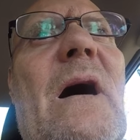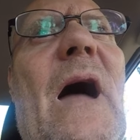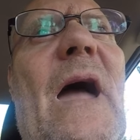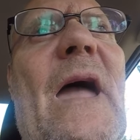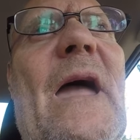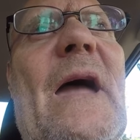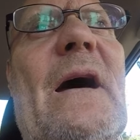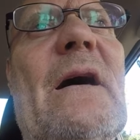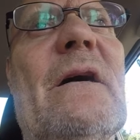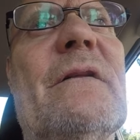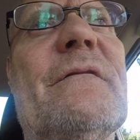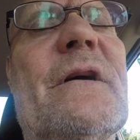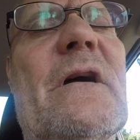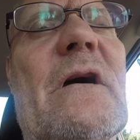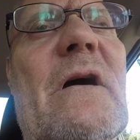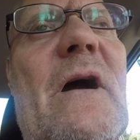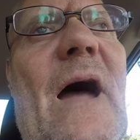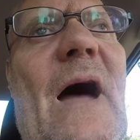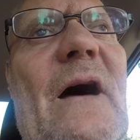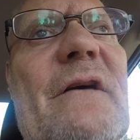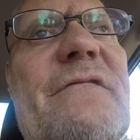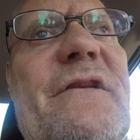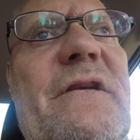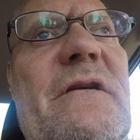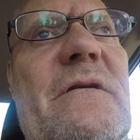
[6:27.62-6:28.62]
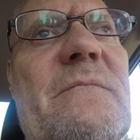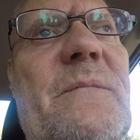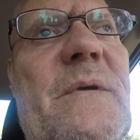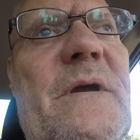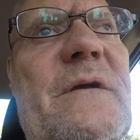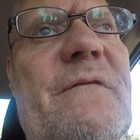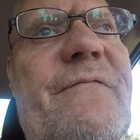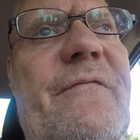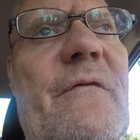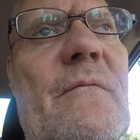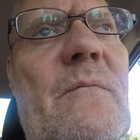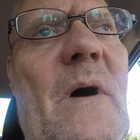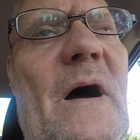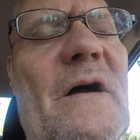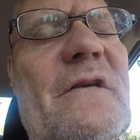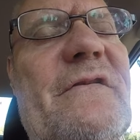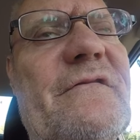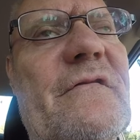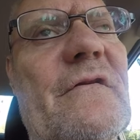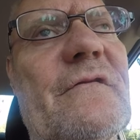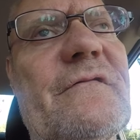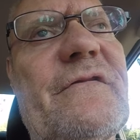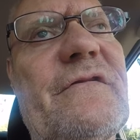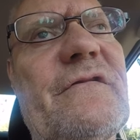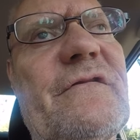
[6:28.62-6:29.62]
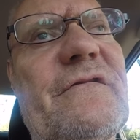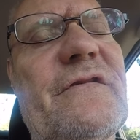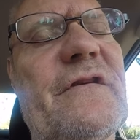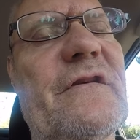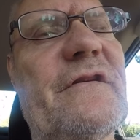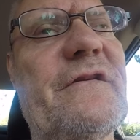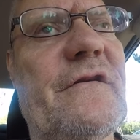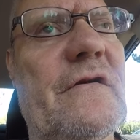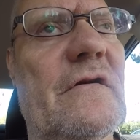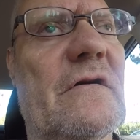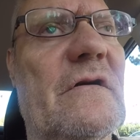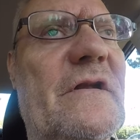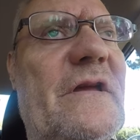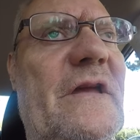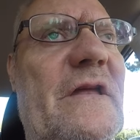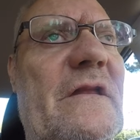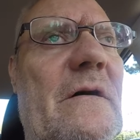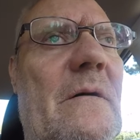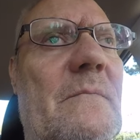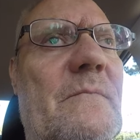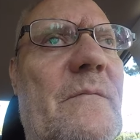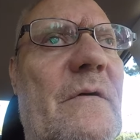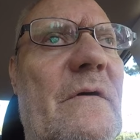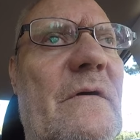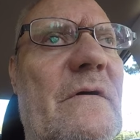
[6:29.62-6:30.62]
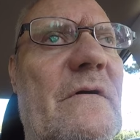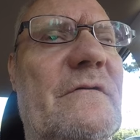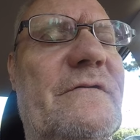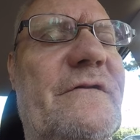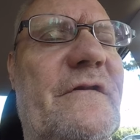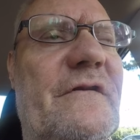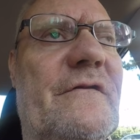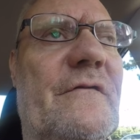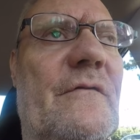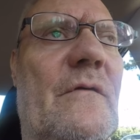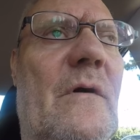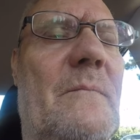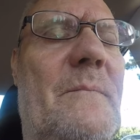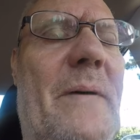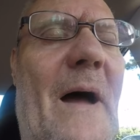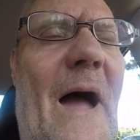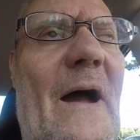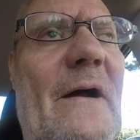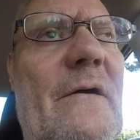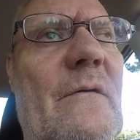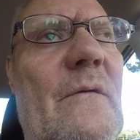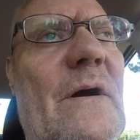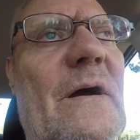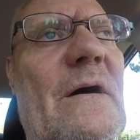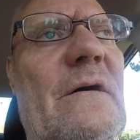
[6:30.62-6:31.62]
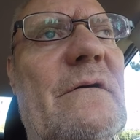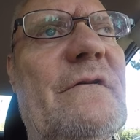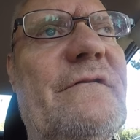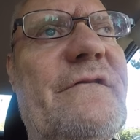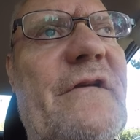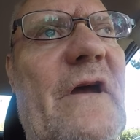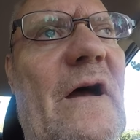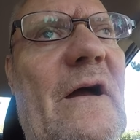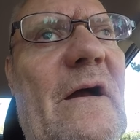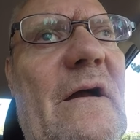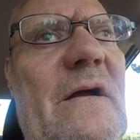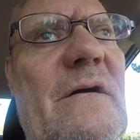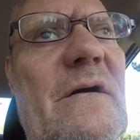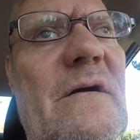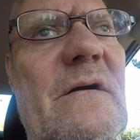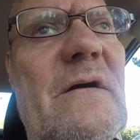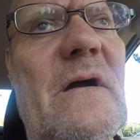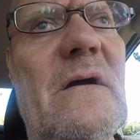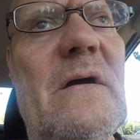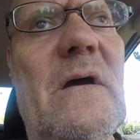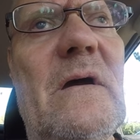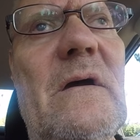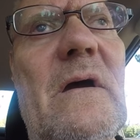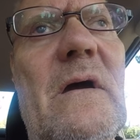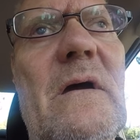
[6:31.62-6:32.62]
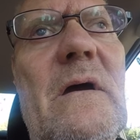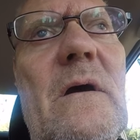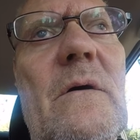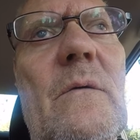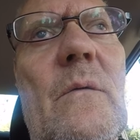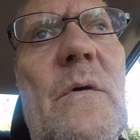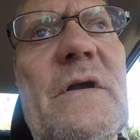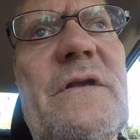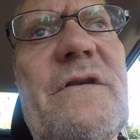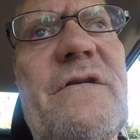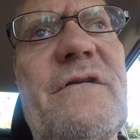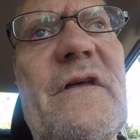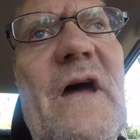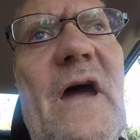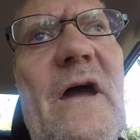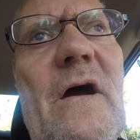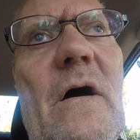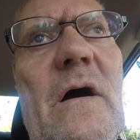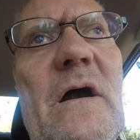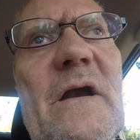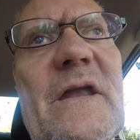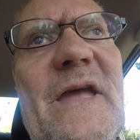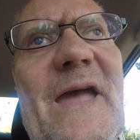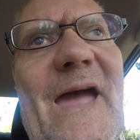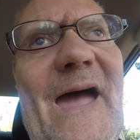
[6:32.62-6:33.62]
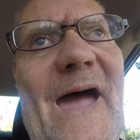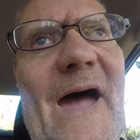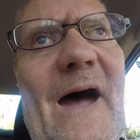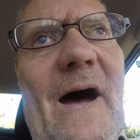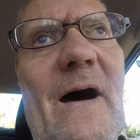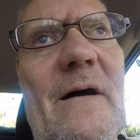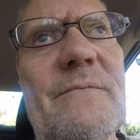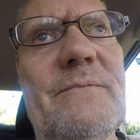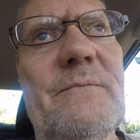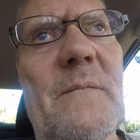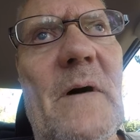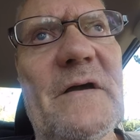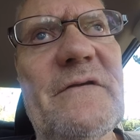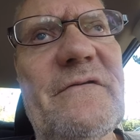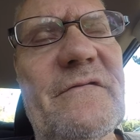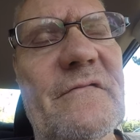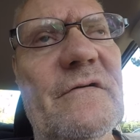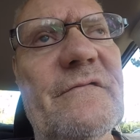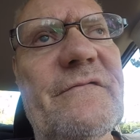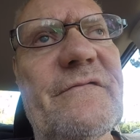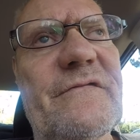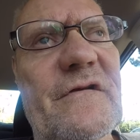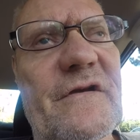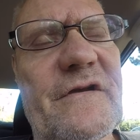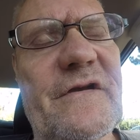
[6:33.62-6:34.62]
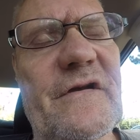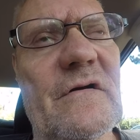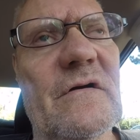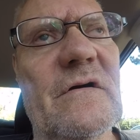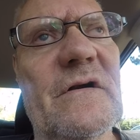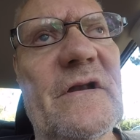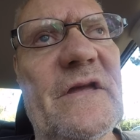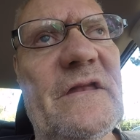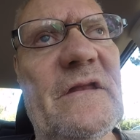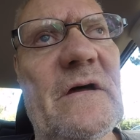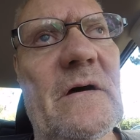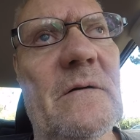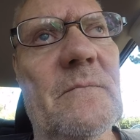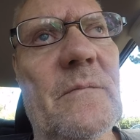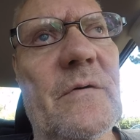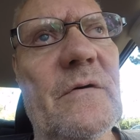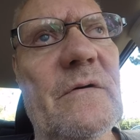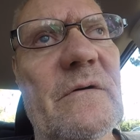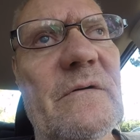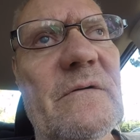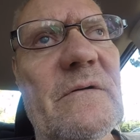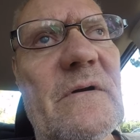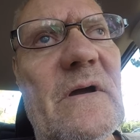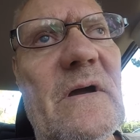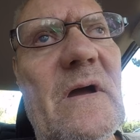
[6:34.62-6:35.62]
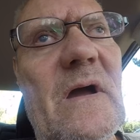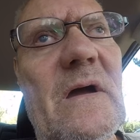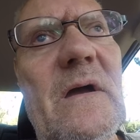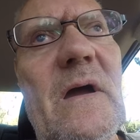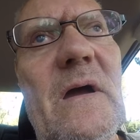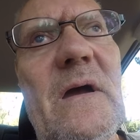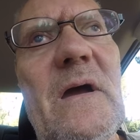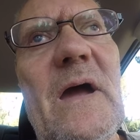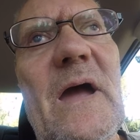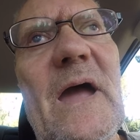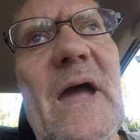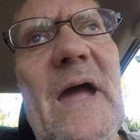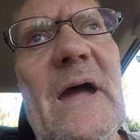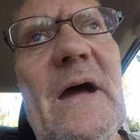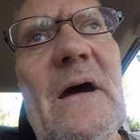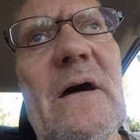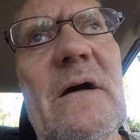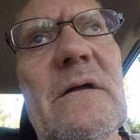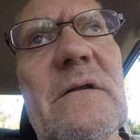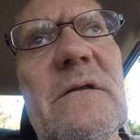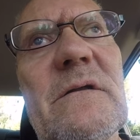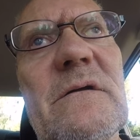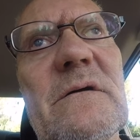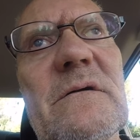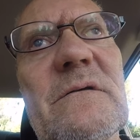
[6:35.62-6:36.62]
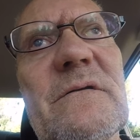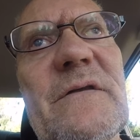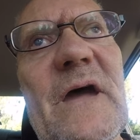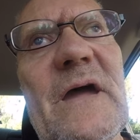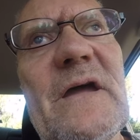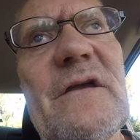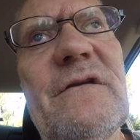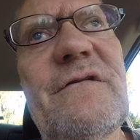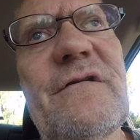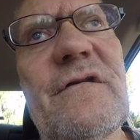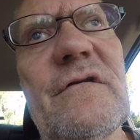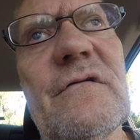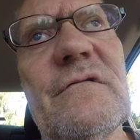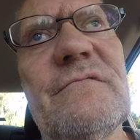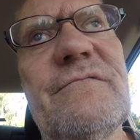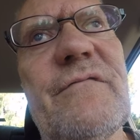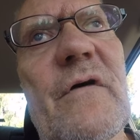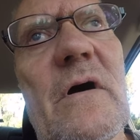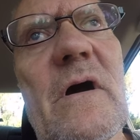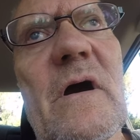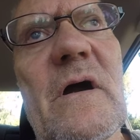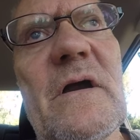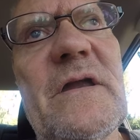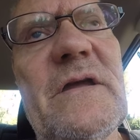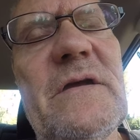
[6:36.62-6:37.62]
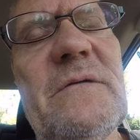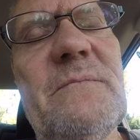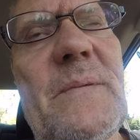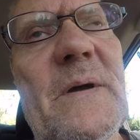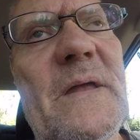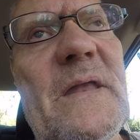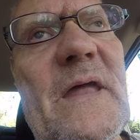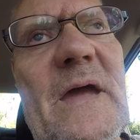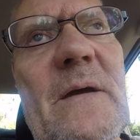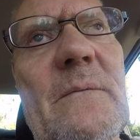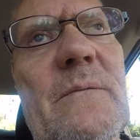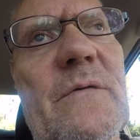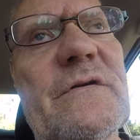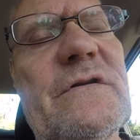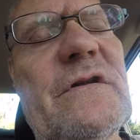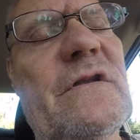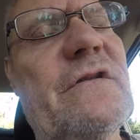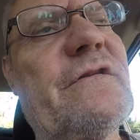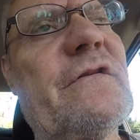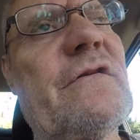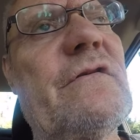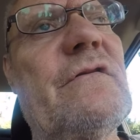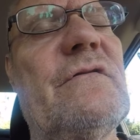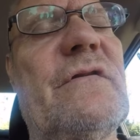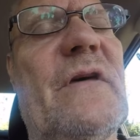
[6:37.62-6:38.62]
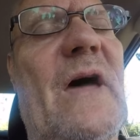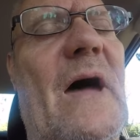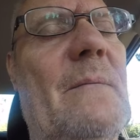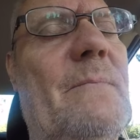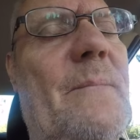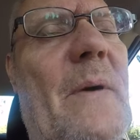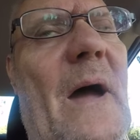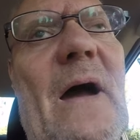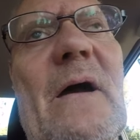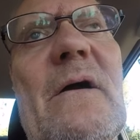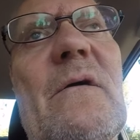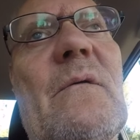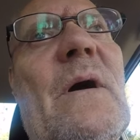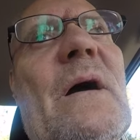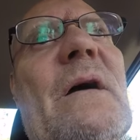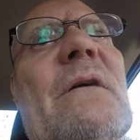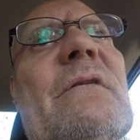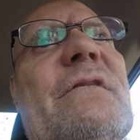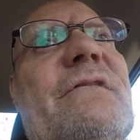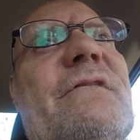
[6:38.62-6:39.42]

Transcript: And they're asking me for my social security number to do a background check, which they already have my social security number, and they should have already been able to do that background